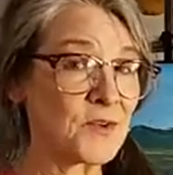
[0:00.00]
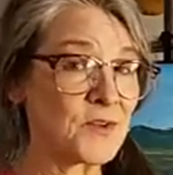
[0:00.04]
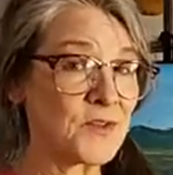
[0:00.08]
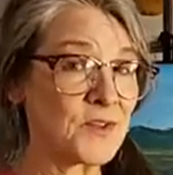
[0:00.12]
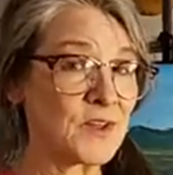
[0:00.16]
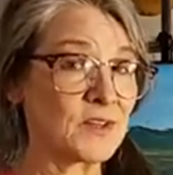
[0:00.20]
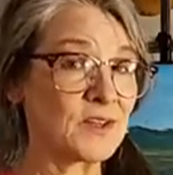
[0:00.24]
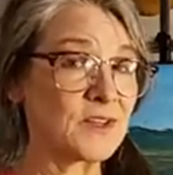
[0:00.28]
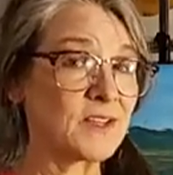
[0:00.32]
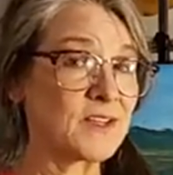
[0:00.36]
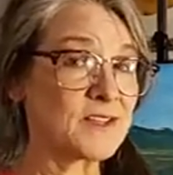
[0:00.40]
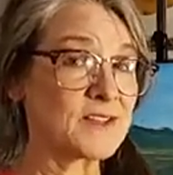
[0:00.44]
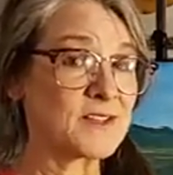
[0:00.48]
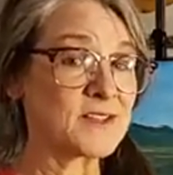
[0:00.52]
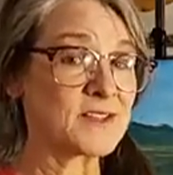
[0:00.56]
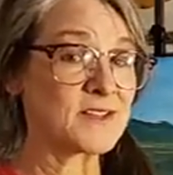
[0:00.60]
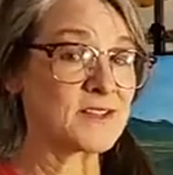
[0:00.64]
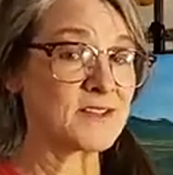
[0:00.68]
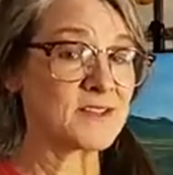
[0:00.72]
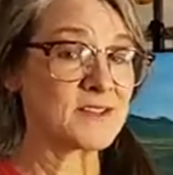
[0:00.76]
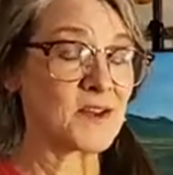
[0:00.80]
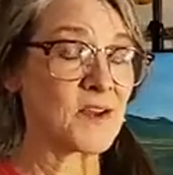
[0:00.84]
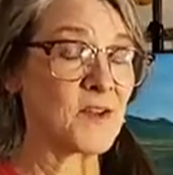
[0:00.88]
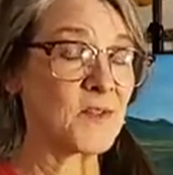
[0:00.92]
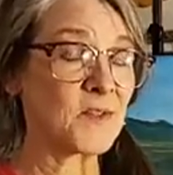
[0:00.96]
The list
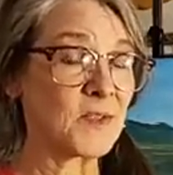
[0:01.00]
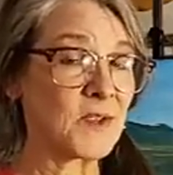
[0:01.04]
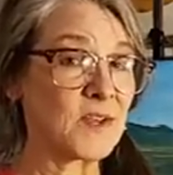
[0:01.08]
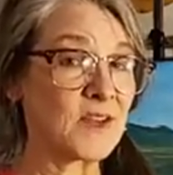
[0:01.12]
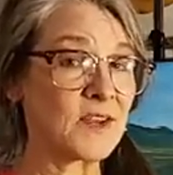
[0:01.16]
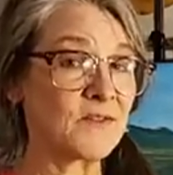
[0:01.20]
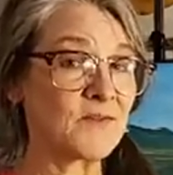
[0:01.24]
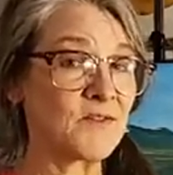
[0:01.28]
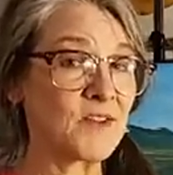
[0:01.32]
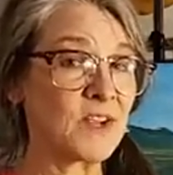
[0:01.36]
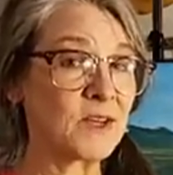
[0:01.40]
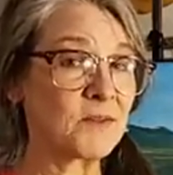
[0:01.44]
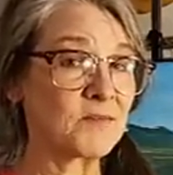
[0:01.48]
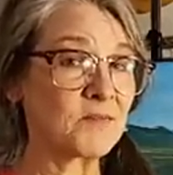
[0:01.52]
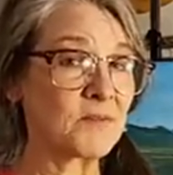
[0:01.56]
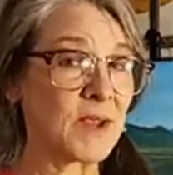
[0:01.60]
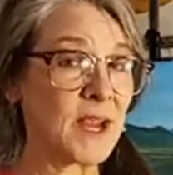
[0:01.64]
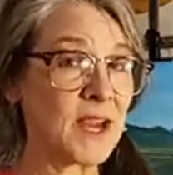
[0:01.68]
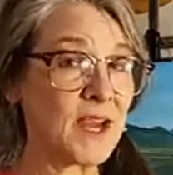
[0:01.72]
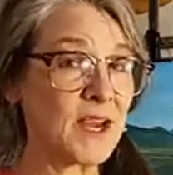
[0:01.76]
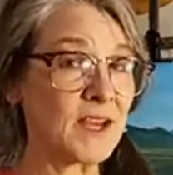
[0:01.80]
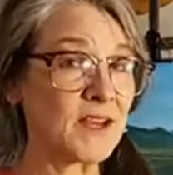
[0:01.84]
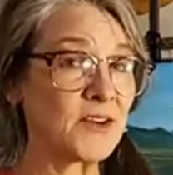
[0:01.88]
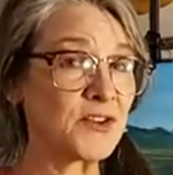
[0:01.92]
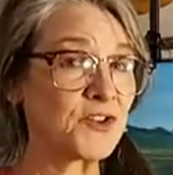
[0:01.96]
is on the event
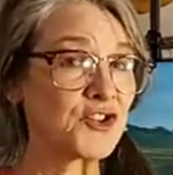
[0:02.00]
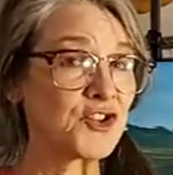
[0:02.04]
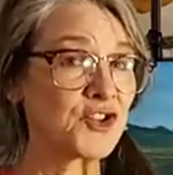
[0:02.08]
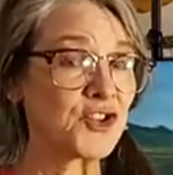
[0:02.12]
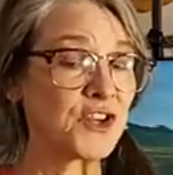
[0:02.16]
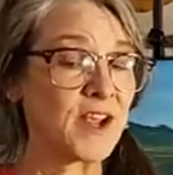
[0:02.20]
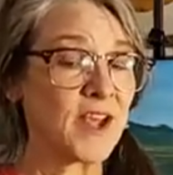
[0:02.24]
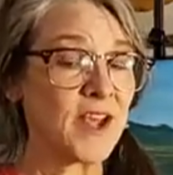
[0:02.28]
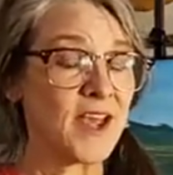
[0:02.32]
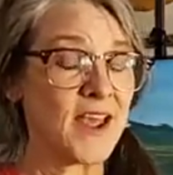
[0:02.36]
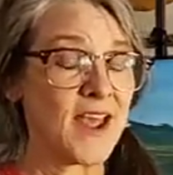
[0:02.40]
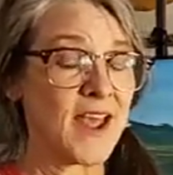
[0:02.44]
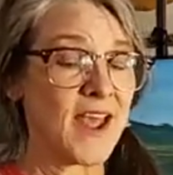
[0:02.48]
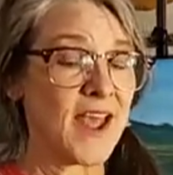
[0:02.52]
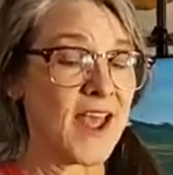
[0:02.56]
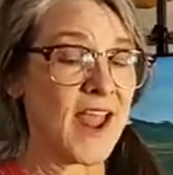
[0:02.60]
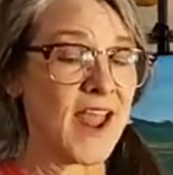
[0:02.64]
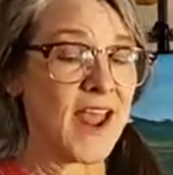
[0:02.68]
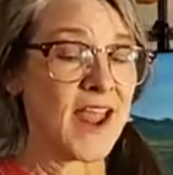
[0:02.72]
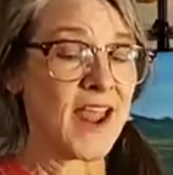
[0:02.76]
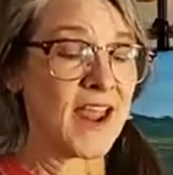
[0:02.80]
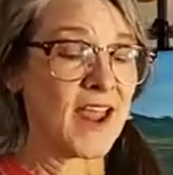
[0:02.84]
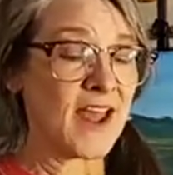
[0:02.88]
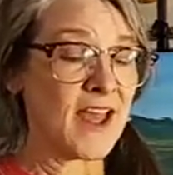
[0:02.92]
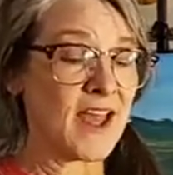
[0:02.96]
page
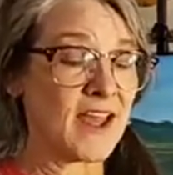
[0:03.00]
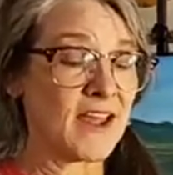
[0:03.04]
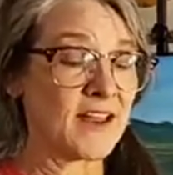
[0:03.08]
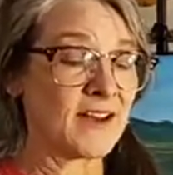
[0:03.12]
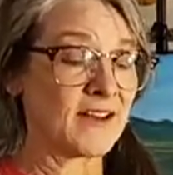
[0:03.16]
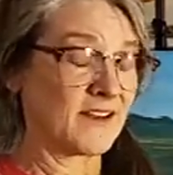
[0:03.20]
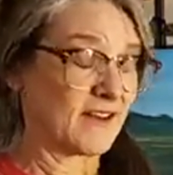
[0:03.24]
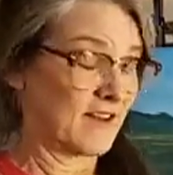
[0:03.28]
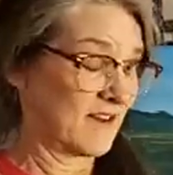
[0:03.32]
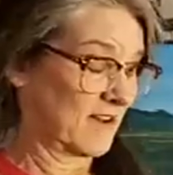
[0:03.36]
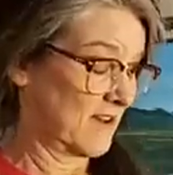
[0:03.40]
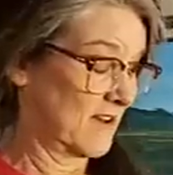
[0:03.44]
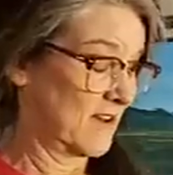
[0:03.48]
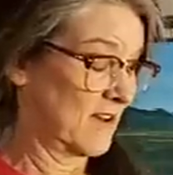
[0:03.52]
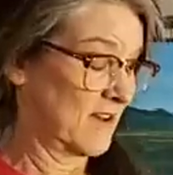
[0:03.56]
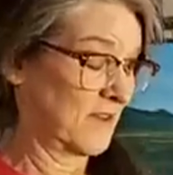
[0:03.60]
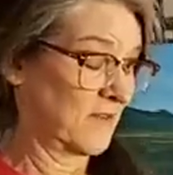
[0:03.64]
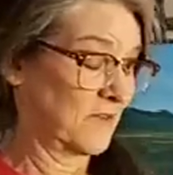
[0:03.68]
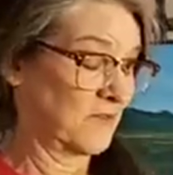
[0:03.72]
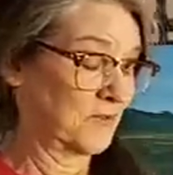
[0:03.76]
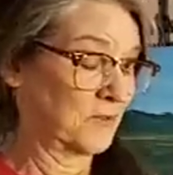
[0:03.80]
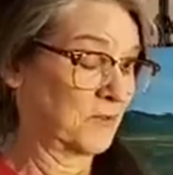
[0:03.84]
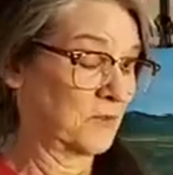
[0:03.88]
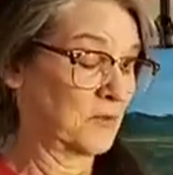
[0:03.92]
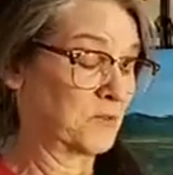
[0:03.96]
and
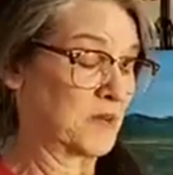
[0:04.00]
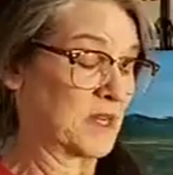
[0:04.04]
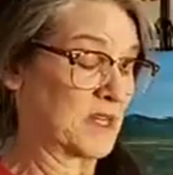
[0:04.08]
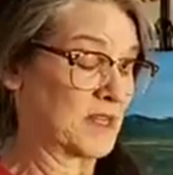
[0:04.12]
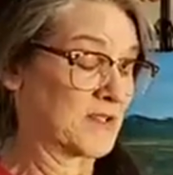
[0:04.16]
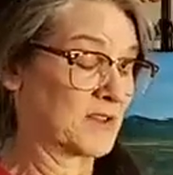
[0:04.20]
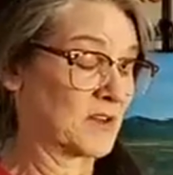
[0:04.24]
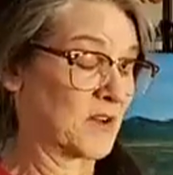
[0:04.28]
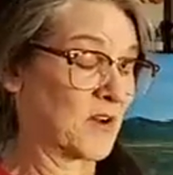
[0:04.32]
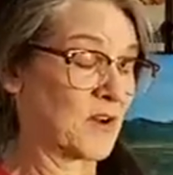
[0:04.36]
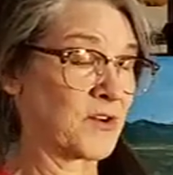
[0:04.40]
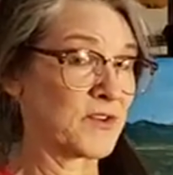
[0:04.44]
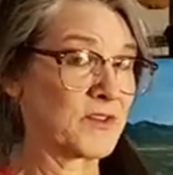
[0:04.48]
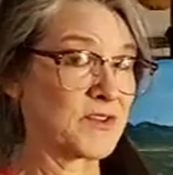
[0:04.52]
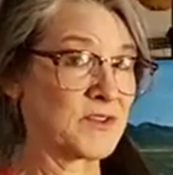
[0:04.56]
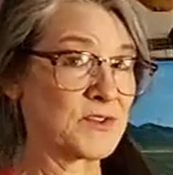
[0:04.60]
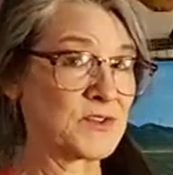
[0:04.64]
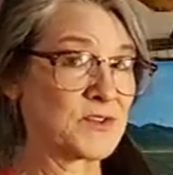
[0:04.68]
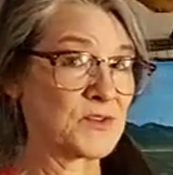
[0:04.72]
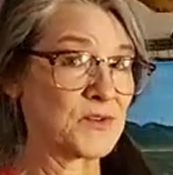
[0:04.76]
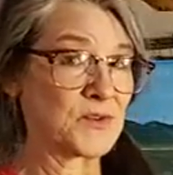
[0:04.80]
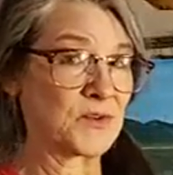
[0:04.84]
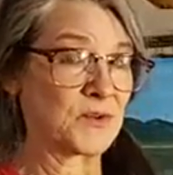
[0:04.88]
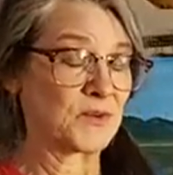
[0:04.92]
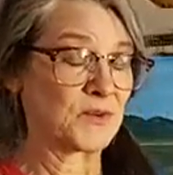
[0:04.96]
we'll be starting
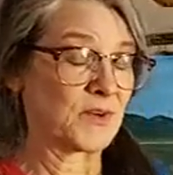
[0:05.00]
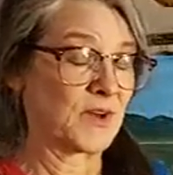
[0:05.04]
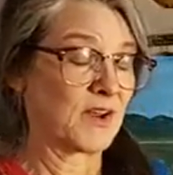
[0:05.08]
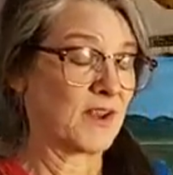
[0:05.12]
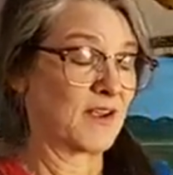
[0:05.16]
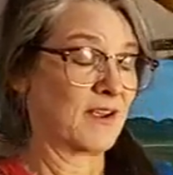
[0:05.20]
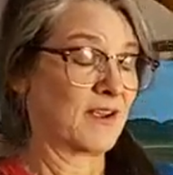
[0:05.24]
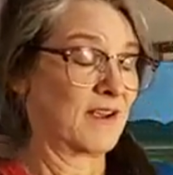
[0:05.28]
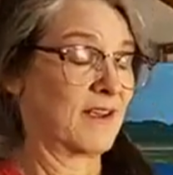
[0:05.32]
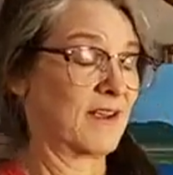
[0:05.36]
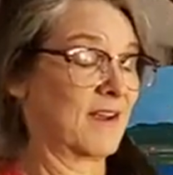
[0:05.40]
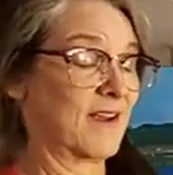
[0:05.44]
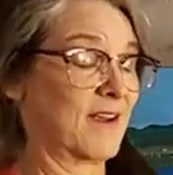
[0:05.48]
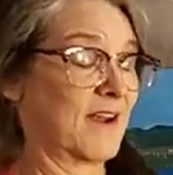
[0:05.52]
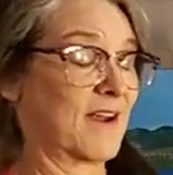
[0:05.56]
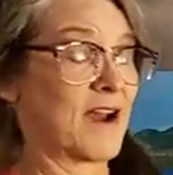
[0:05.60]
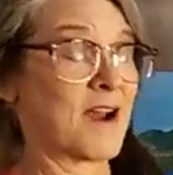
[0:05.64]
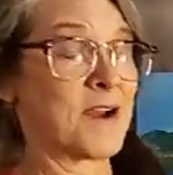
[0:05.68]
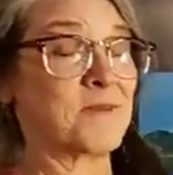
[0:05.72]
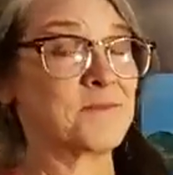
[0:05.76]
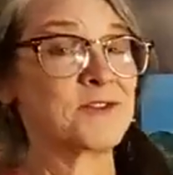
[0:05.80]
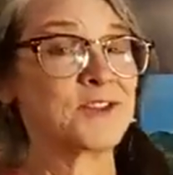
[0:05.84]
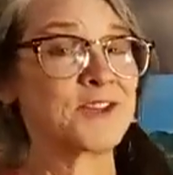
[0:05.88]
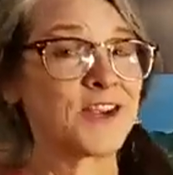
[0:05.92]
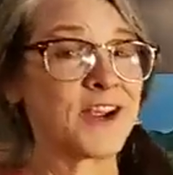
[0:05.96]
soon.
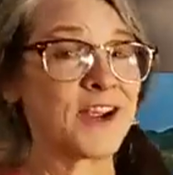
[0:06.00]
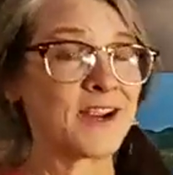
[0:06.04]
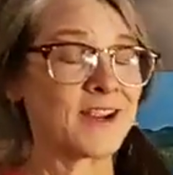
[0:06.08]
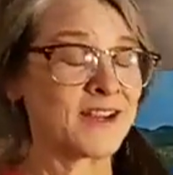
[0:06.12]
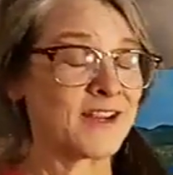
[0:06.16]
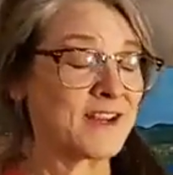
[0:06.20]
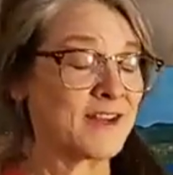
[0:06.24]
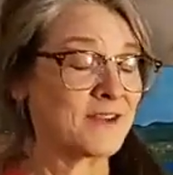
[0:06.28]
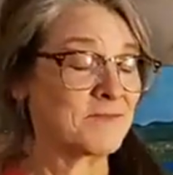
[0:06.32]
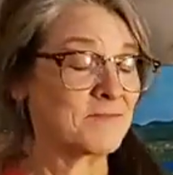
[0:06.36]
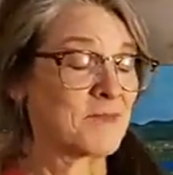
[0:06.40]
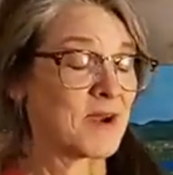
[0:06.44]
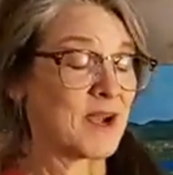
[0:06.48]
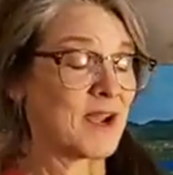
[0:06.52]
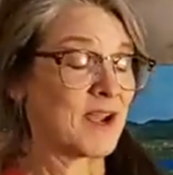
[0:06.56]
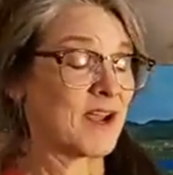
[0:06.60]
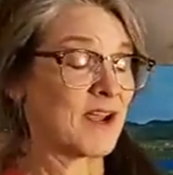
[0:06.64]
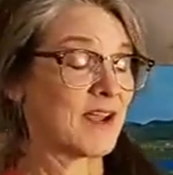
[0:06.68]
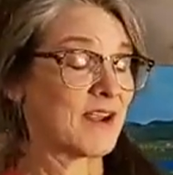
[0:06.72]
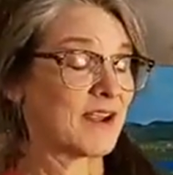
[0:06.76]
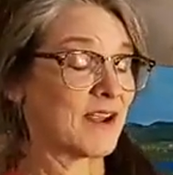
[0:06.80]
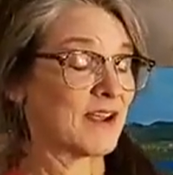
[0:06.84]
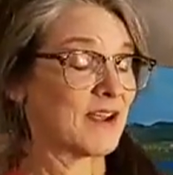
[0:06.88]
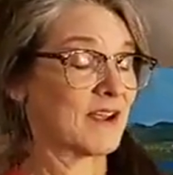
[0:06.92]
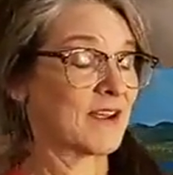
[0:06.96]
I'm checking
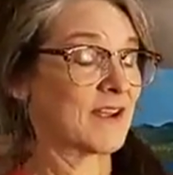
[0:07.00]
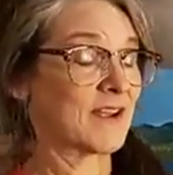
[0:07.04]
my